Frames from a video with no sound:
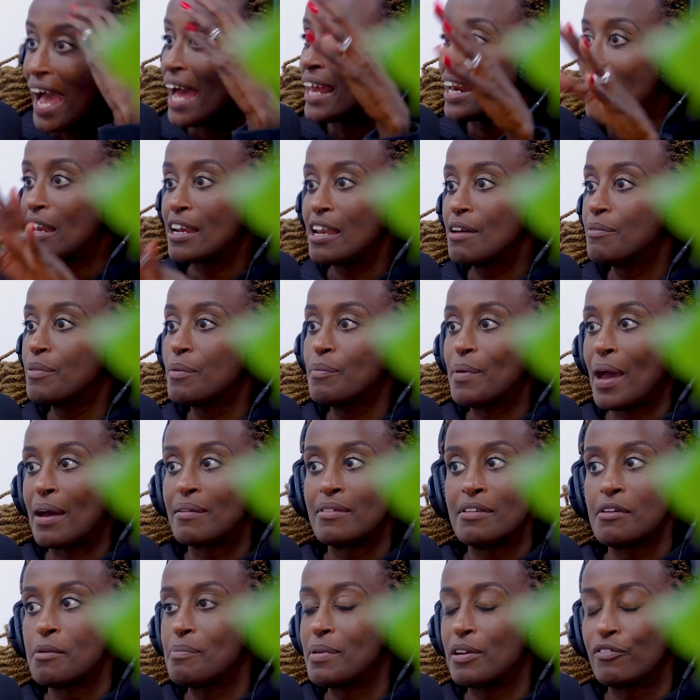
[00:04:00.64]
and I've
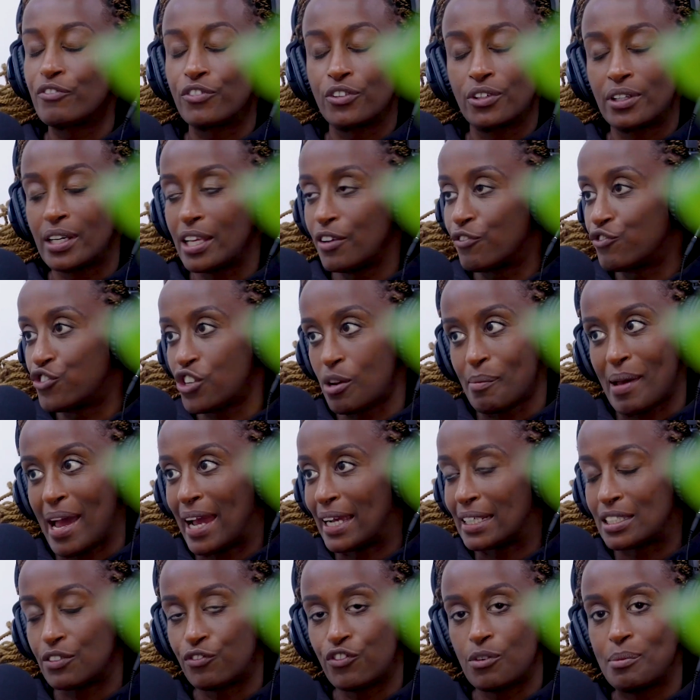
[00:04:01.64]
never been for an FGM
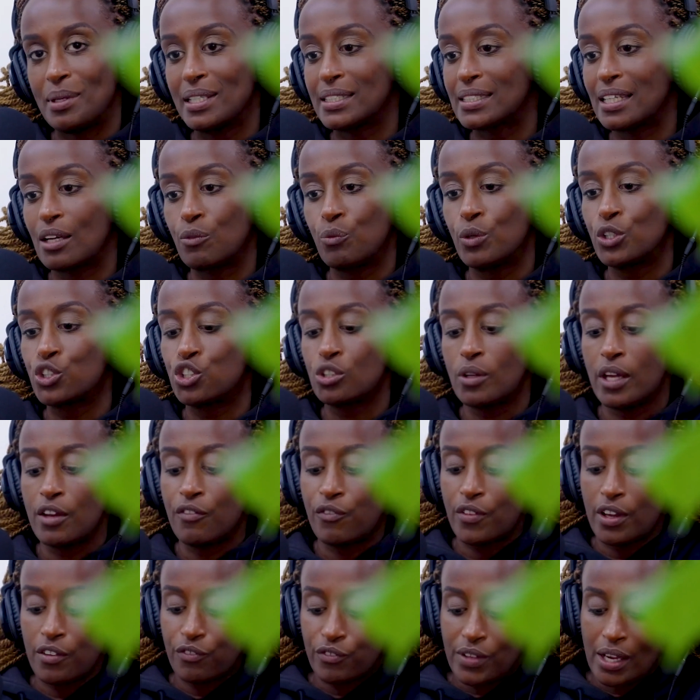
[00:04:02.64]
act. For me, it's like we should,
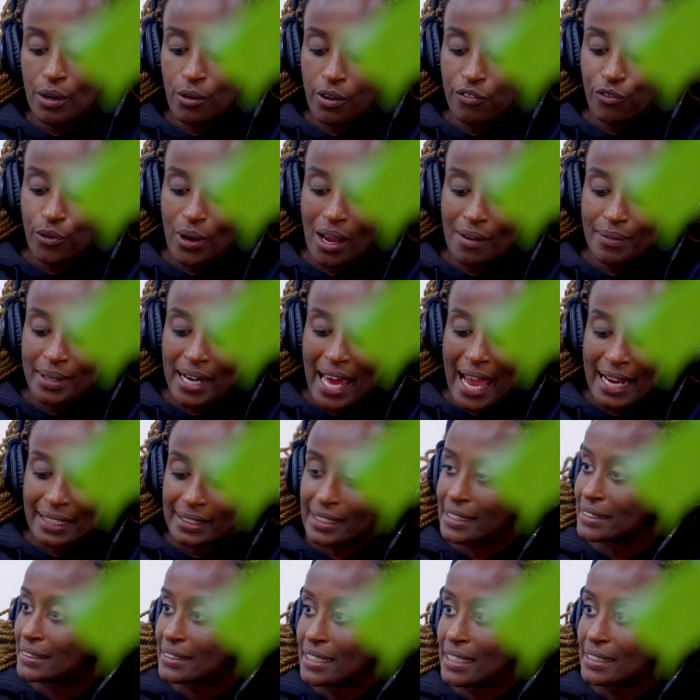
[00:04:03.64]
if we have an act
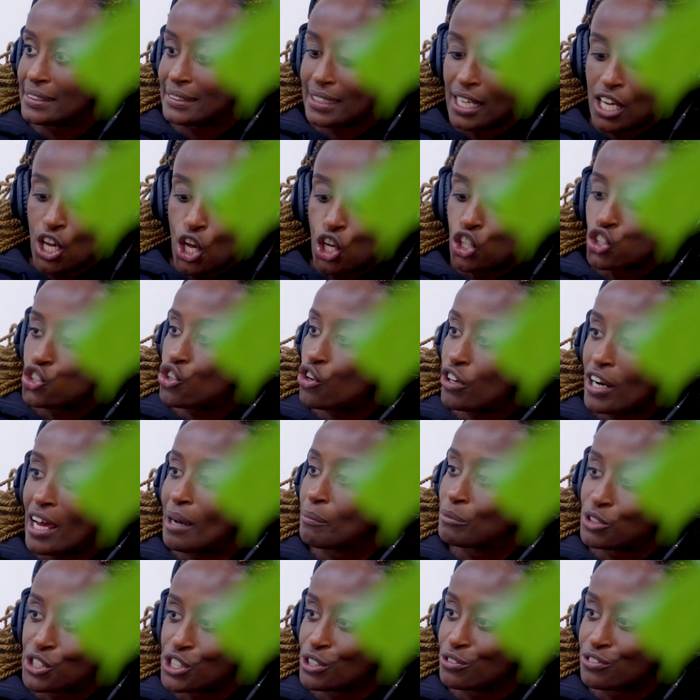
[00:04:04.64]
that says don't
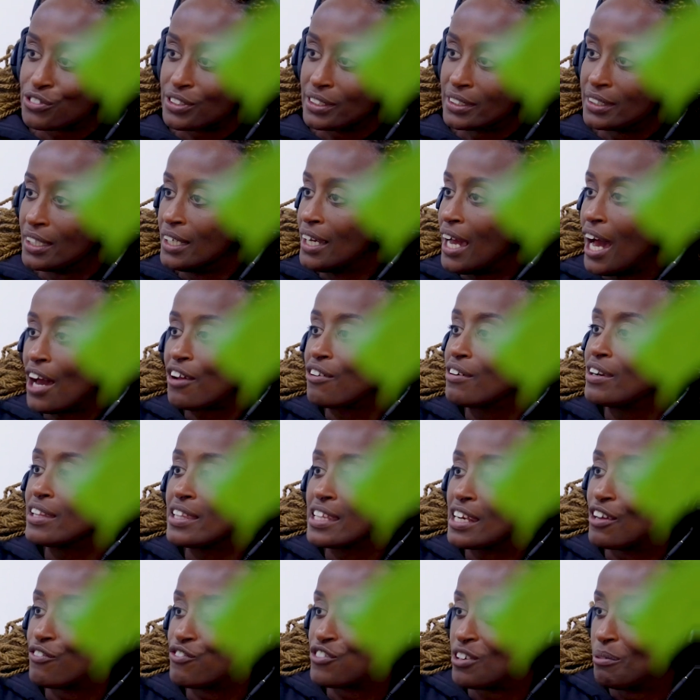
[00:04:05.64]
harm children, I don't need
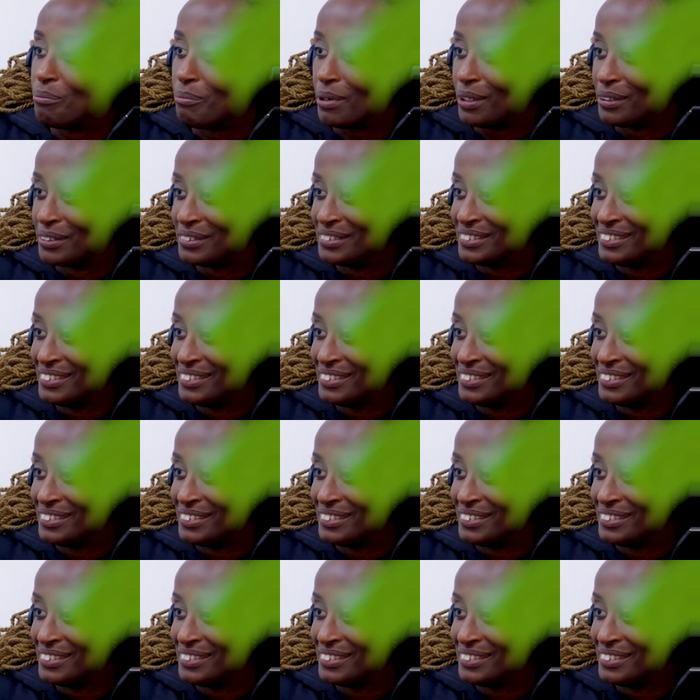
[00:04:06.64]
an FGM bill.